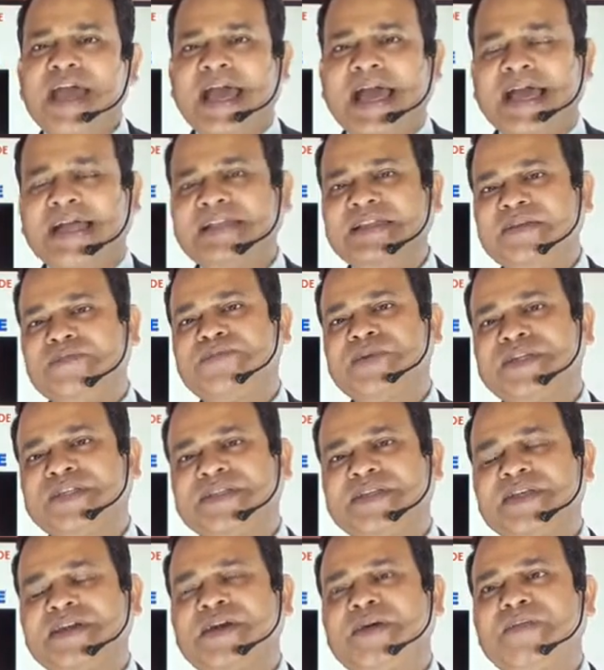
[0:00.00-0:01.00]
and the
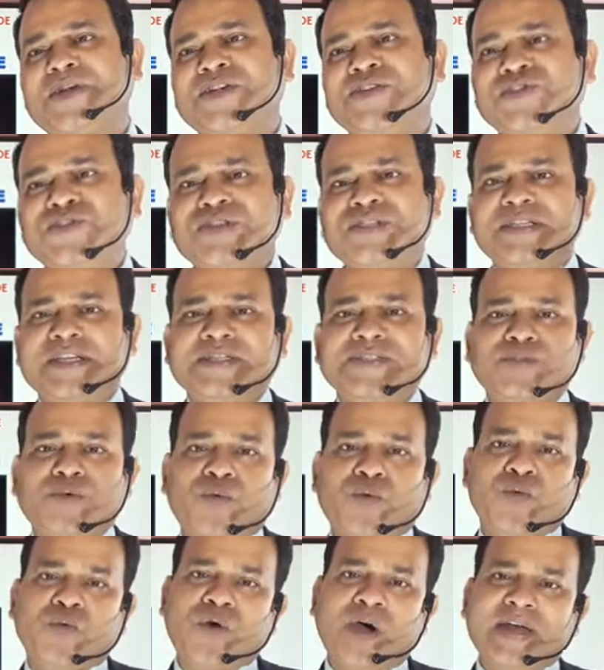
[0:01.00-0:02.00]
person commits suicide so
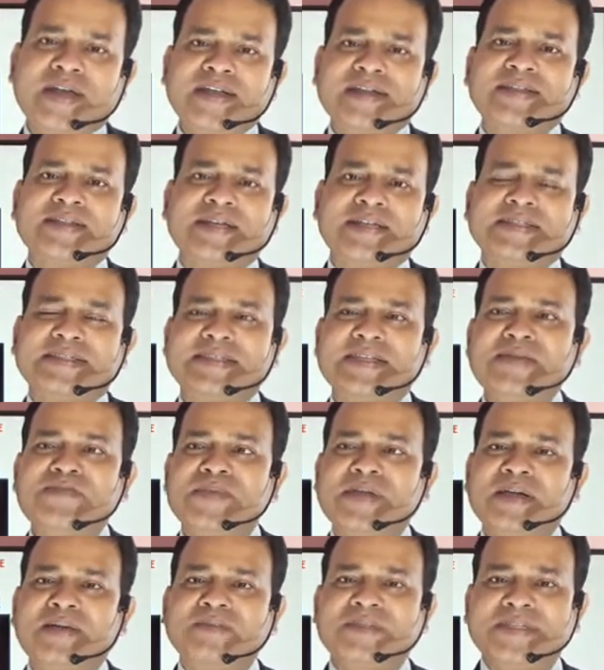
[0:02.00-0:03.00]
what are the
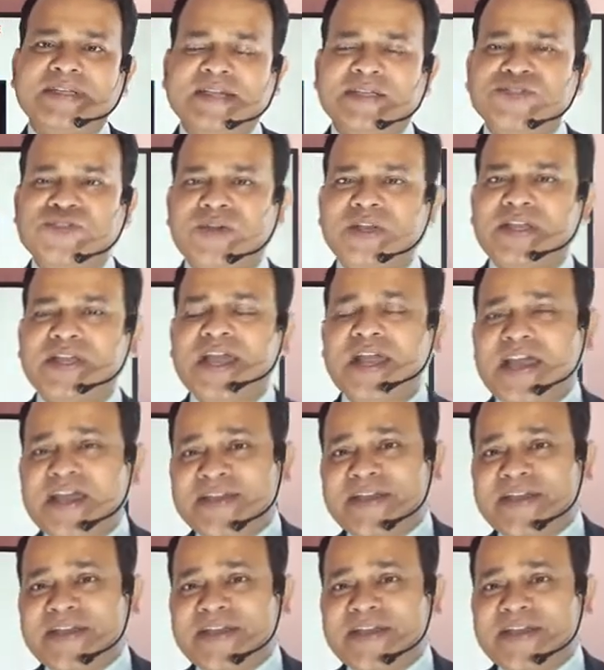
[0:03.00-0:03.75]
symptoms actually